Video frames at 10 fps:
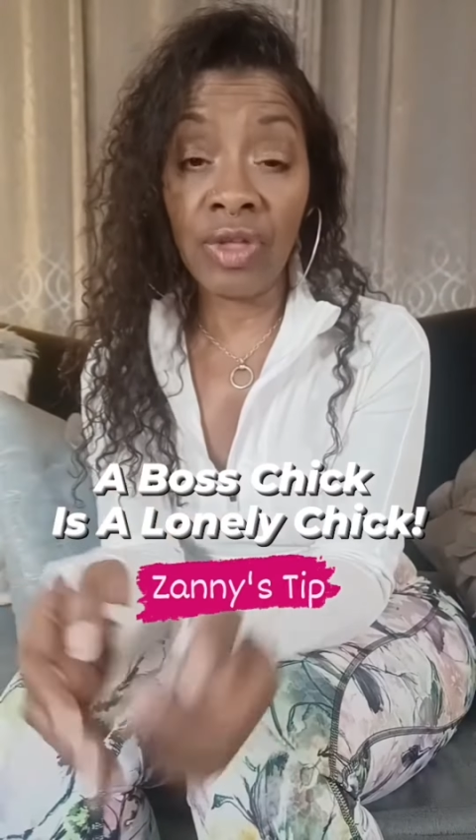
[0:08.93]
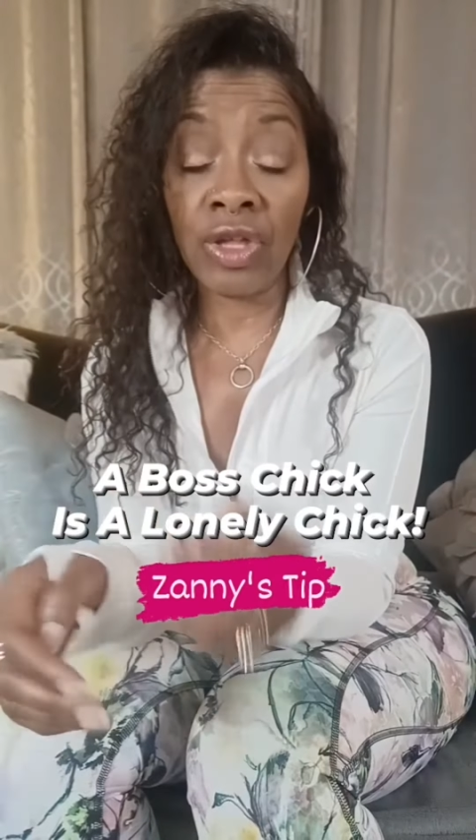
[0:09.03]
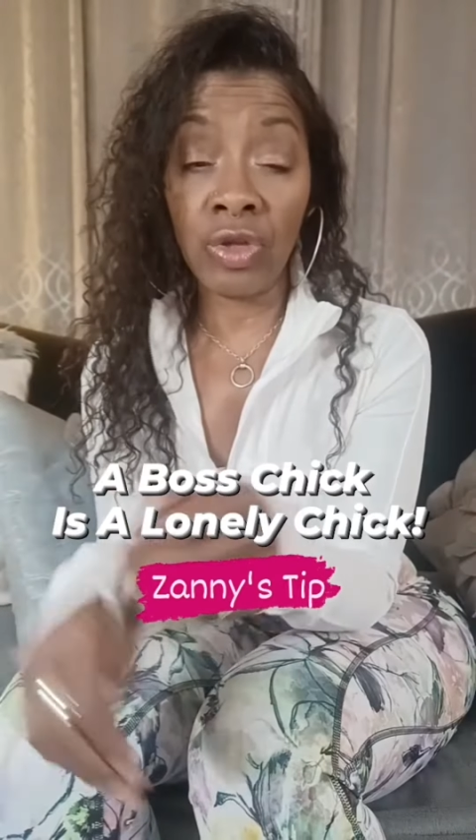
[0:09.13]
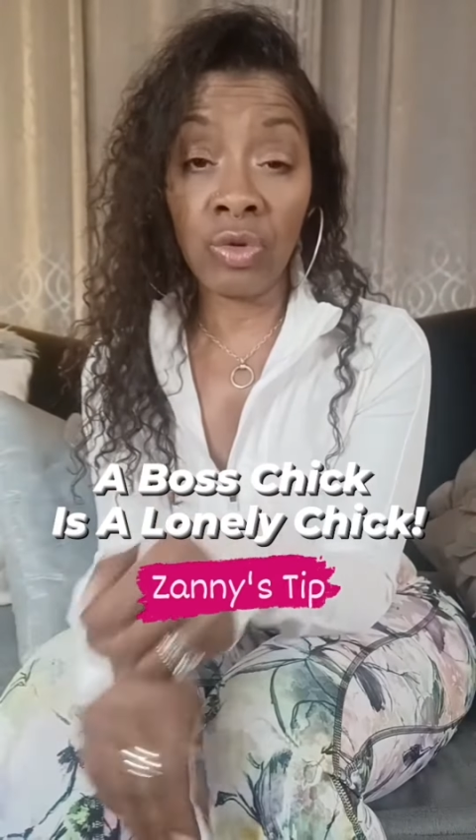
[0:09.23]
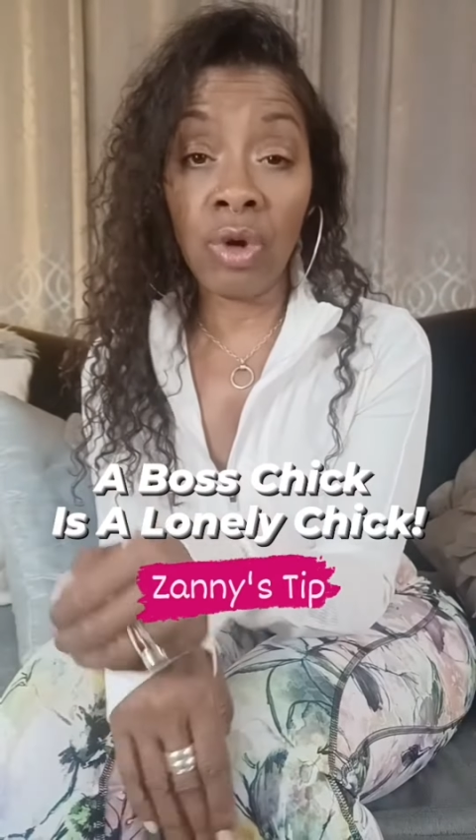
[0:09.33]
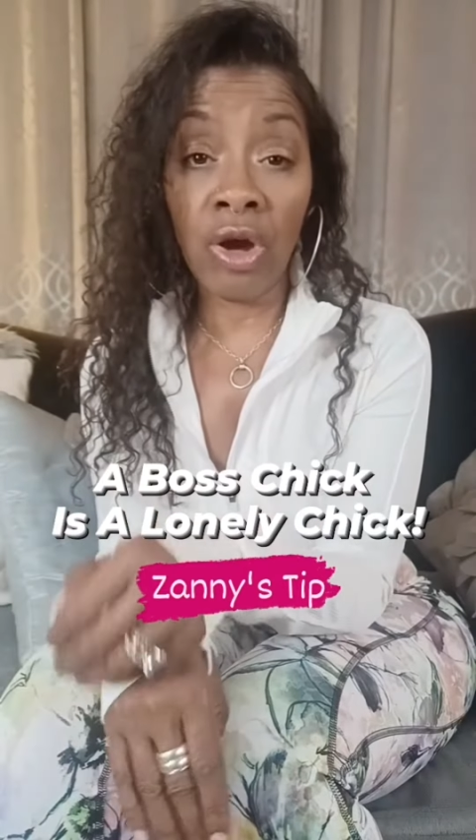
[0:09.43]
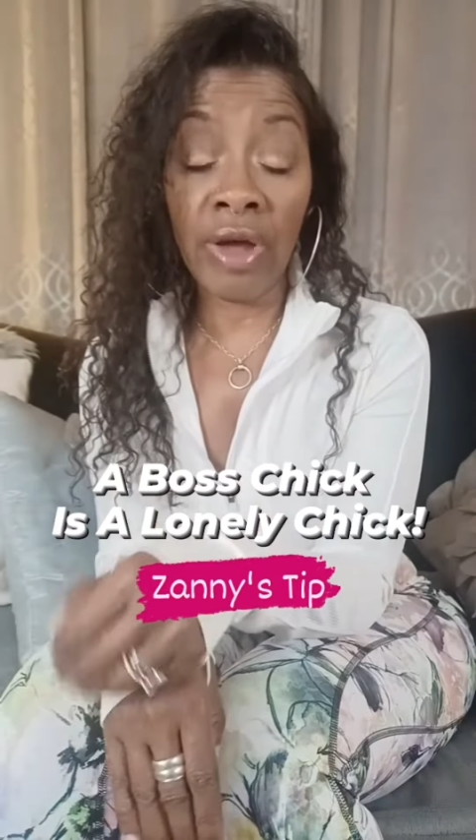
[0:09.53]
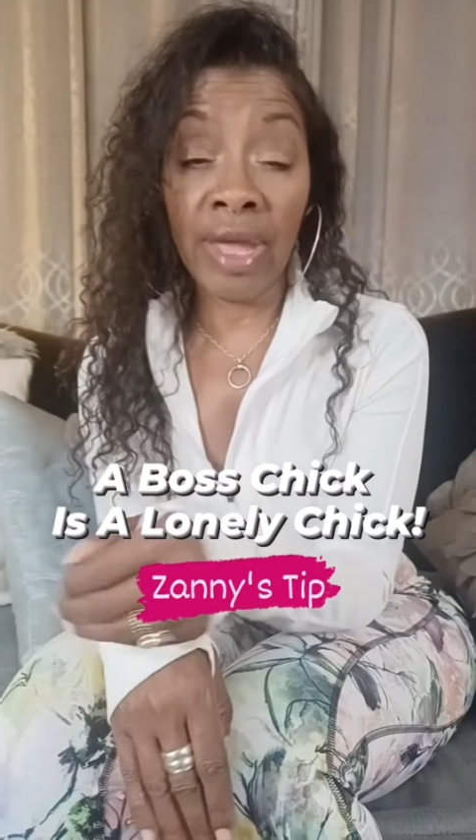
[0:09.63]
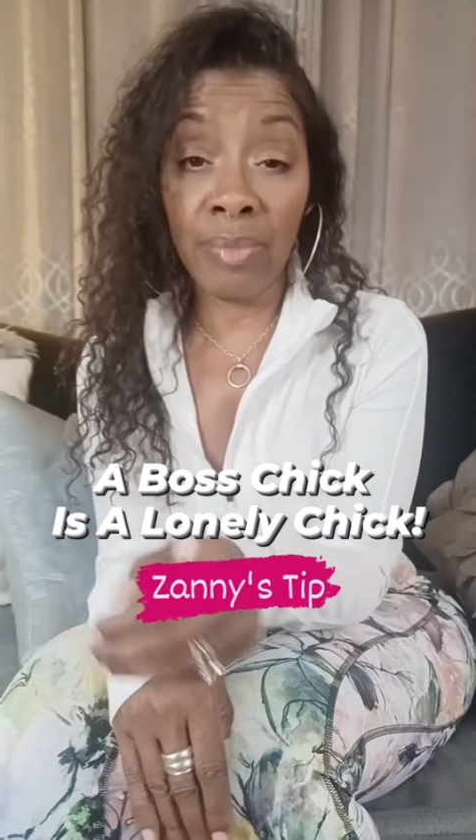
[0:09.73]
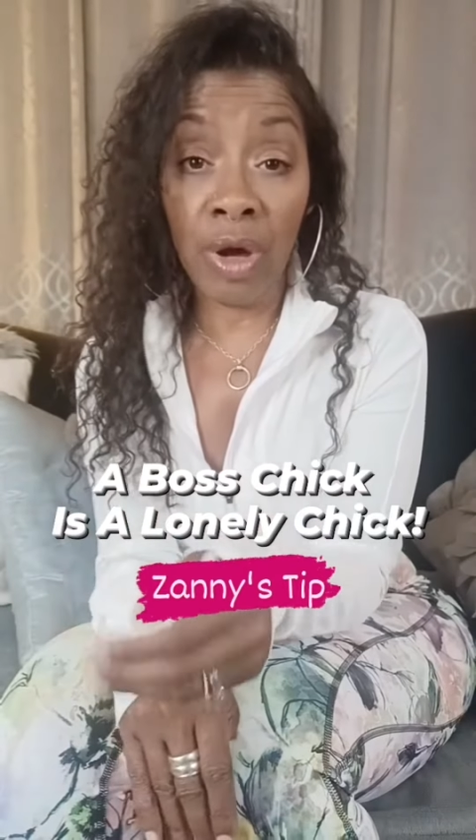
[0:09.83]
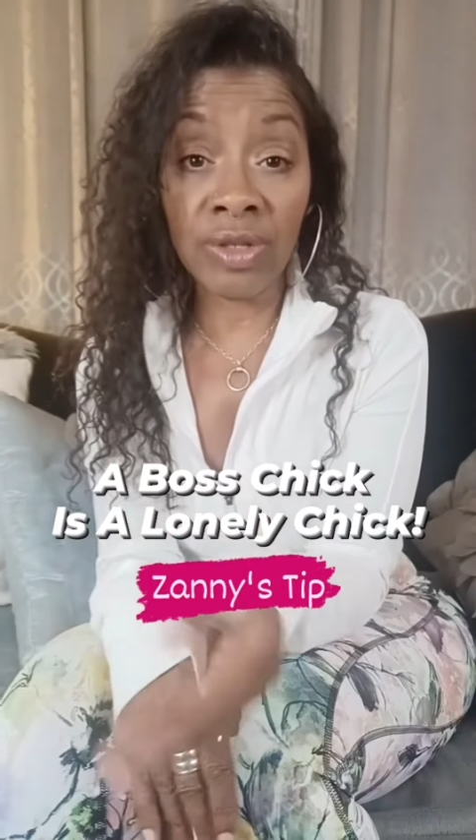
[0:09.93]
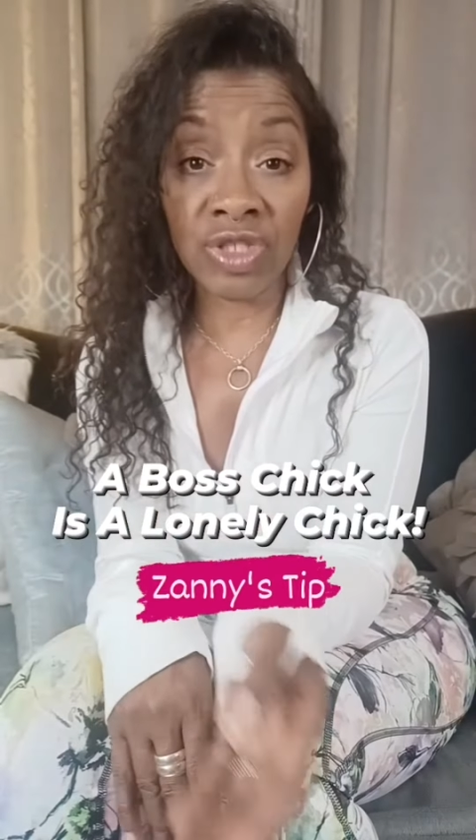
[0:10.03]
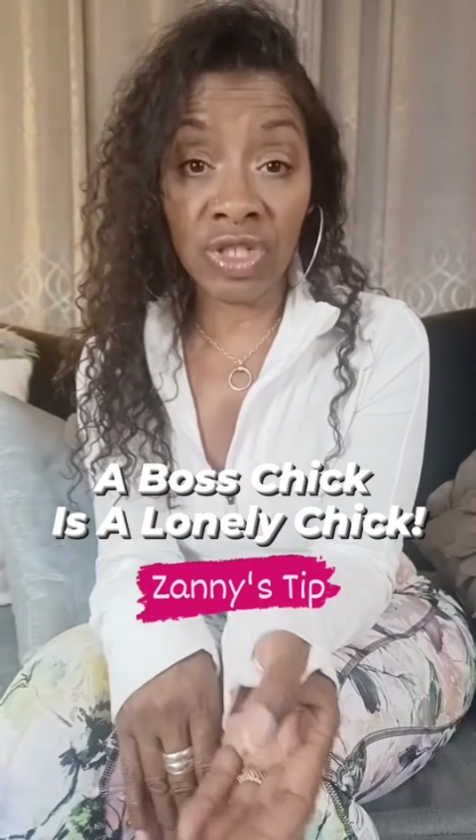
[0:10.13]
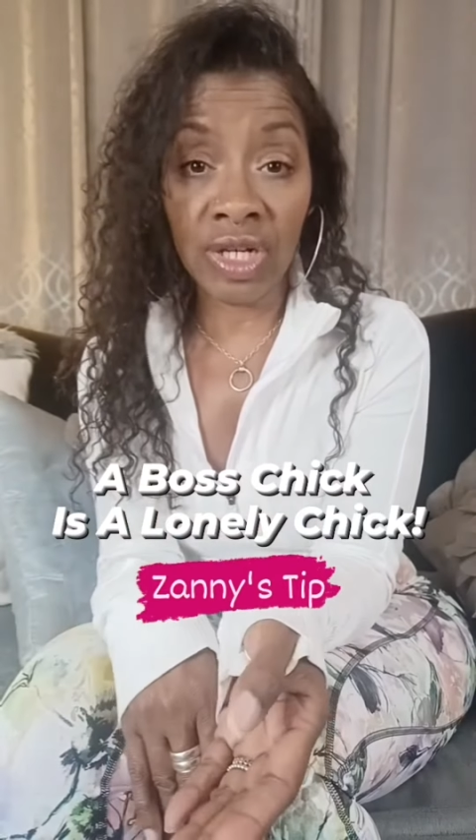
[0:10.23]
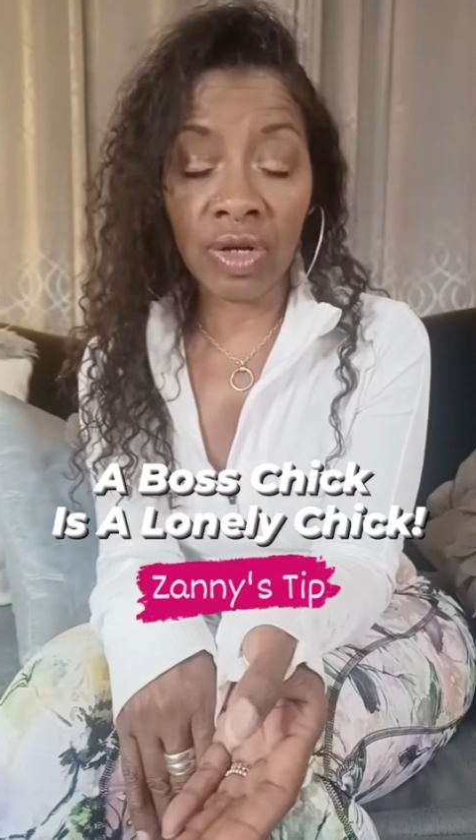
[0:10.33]
that you are a
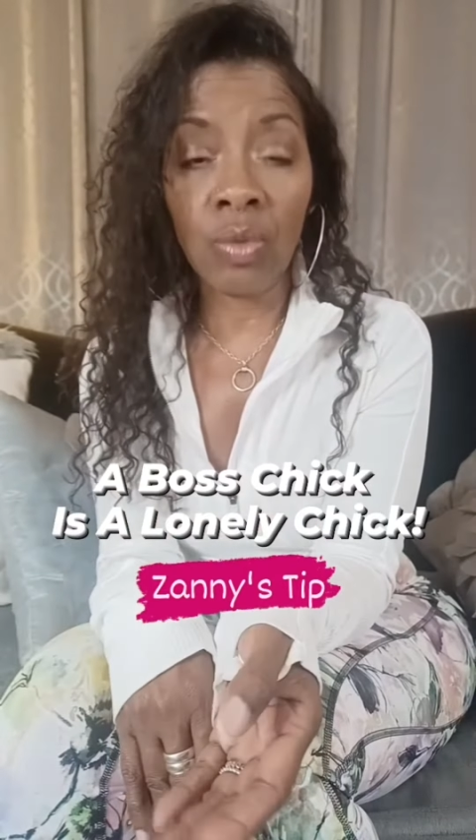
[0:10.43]
boss chick,